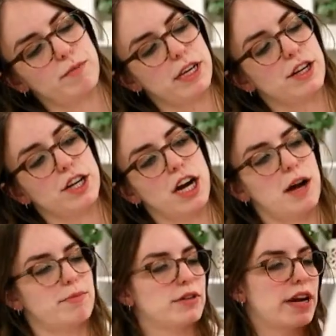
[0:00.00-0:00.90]
be your
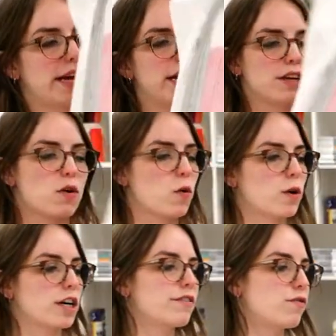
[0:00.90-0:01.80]
upper right-hand
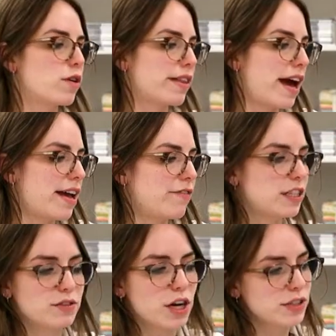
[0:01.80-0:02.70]
corner for that. If
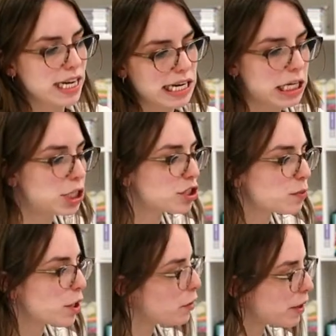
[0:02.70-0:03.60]
it's rotated, just
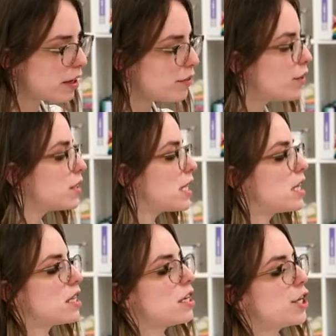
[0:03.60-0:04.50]
work with it
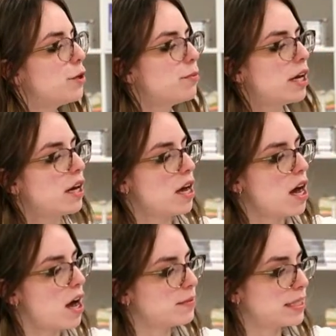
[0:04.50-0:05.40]
rotated in the hoop.
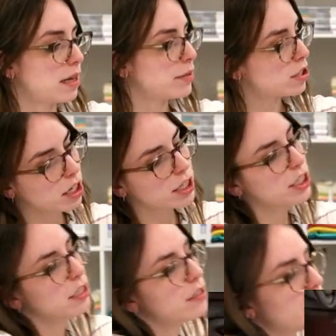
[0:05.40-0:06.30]
Um, same
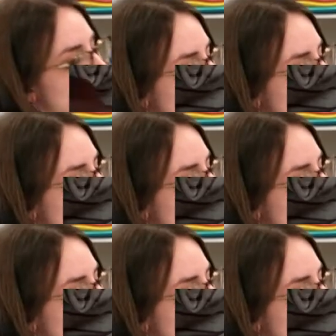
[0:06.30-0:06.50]
instructions for the